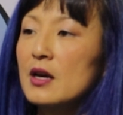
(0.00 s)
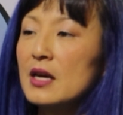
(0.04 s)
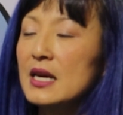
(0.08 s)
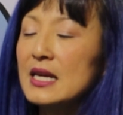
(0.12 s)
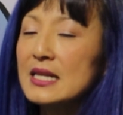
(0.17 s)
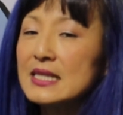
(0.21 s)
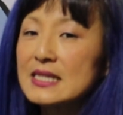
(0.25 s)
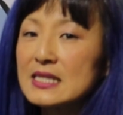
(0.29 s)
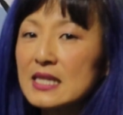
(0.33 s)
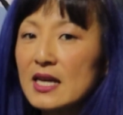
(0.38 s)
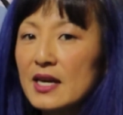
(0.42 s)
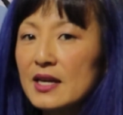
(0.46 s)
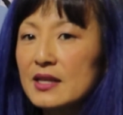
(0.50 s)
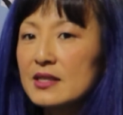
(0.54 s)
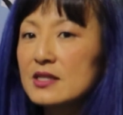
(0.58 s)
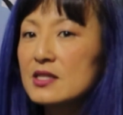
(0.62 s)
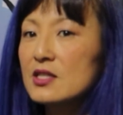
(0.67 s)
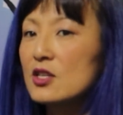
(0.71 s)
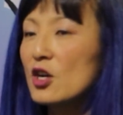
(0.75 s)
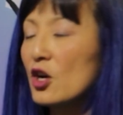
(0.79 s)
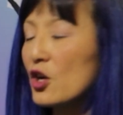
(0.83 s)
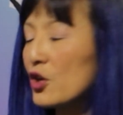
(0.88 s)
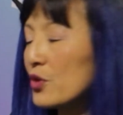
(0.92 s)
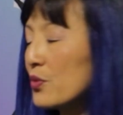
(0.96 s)

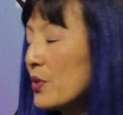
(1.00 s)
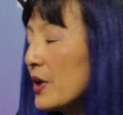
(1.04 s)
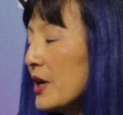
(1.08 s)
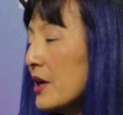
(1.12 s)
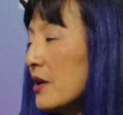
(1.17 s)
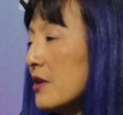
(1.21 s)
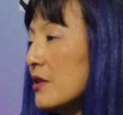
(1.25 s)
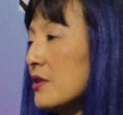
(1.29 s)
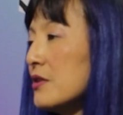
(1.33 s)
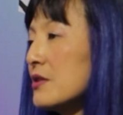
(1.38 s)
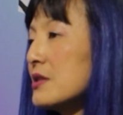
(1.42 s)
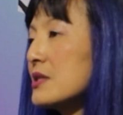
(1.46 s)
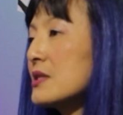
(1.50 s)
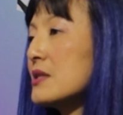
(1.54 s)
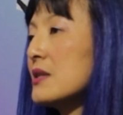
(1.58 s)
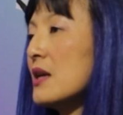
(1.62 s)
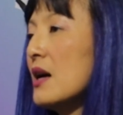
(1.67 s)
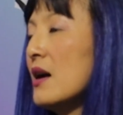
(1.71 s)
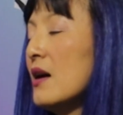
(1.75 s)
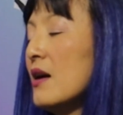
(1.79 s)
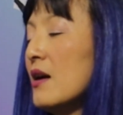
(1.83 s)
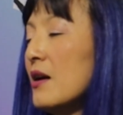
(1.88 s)
insights, guardrails,